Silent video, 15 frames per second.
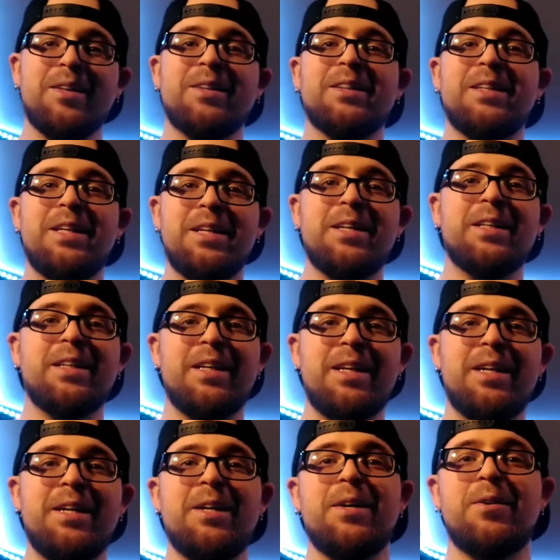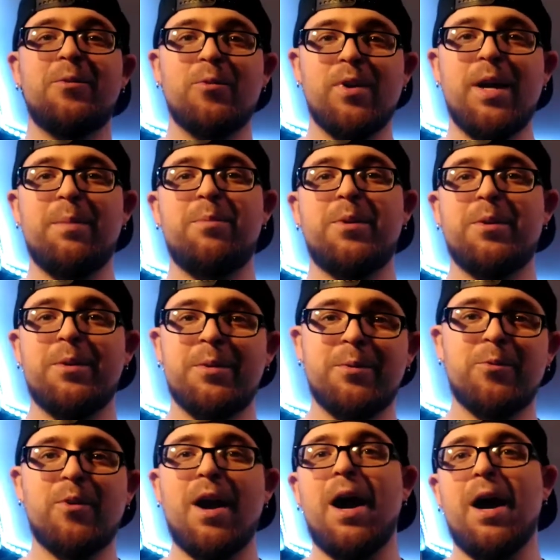Legally ripped
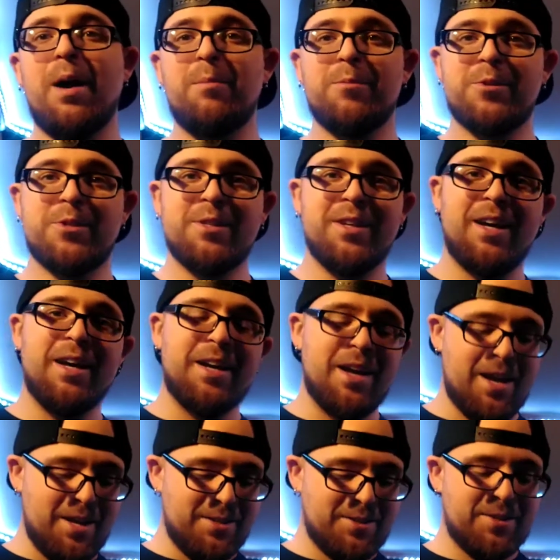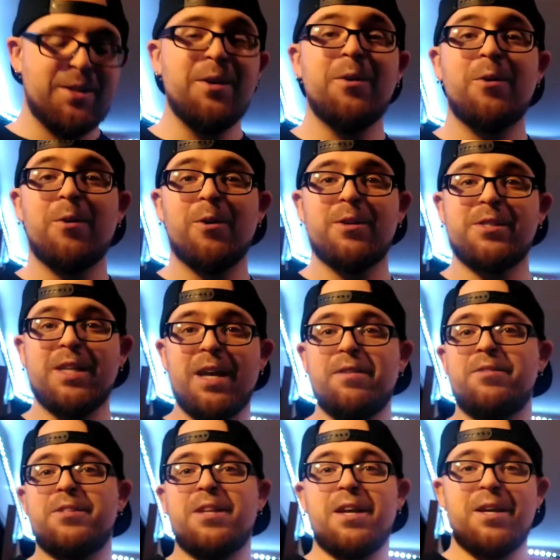ROMs, I guess, or
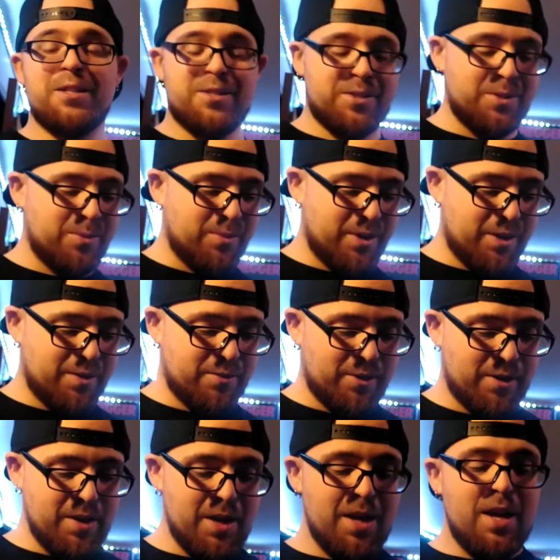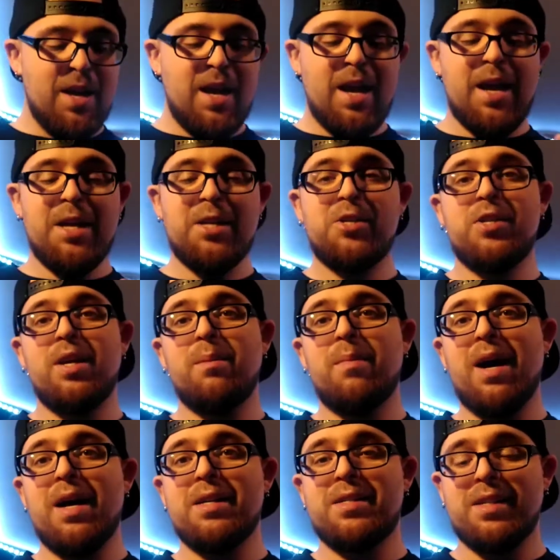save states or whatever.
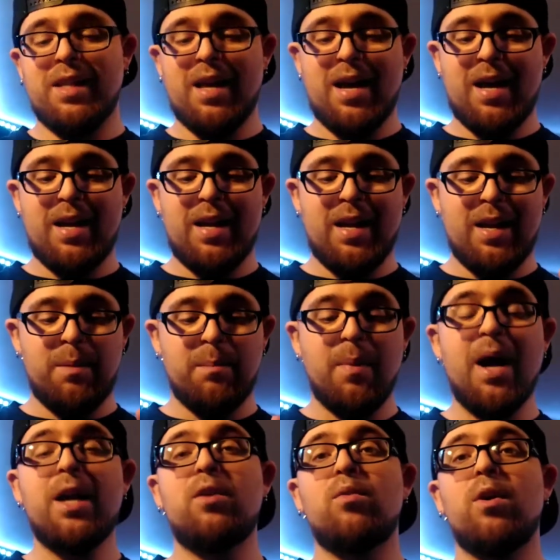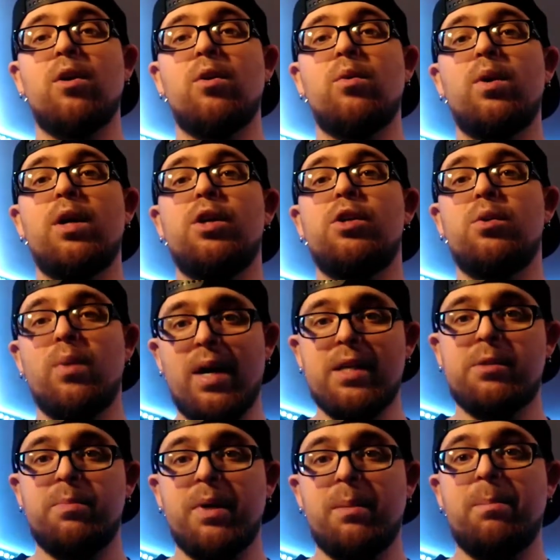HDMI slot and micro
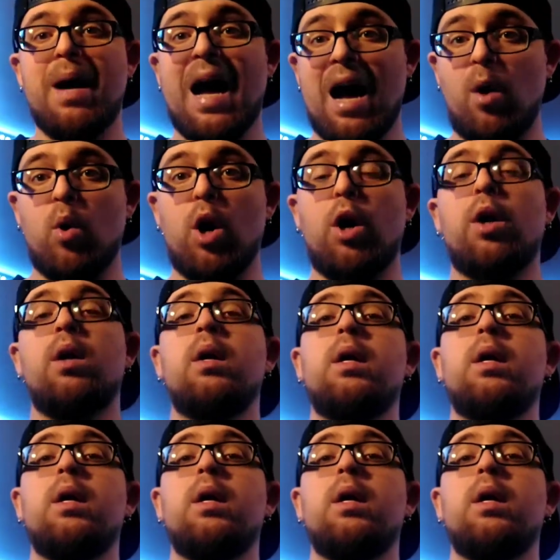USB power.